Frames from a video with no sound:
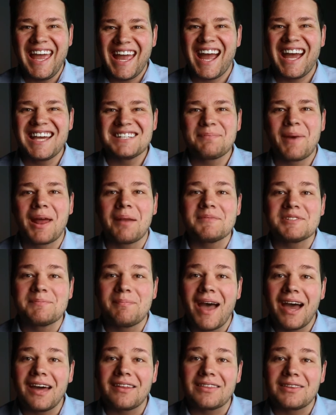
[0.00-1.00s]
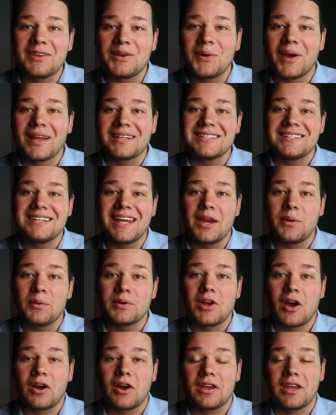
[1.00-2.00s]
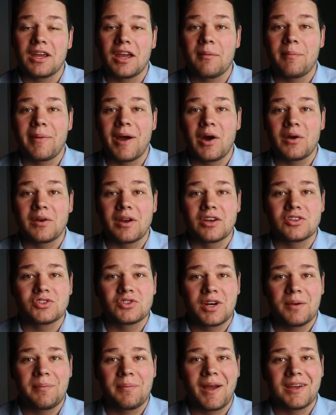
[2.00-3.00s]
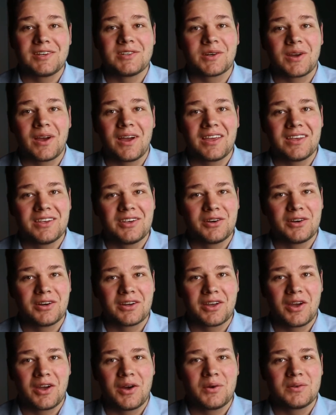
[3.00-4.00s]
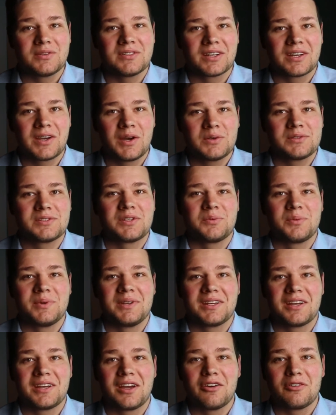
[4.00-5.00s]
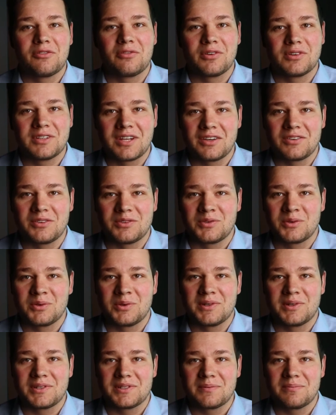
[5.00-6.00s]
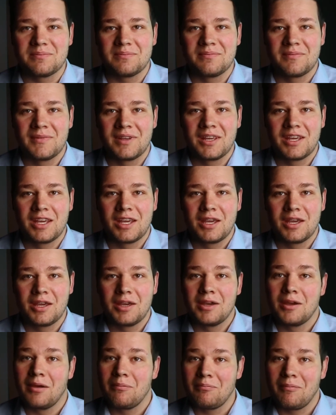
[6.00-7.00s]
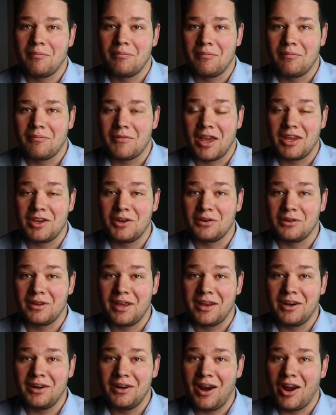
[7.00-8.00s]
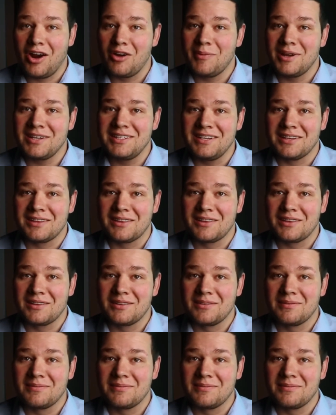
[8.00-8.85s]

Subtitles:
Hey guys, my name is Matthew, and today we're talking about a trip I took a year ago to Costa Rica for dental tourism. A year later, how are my teeth?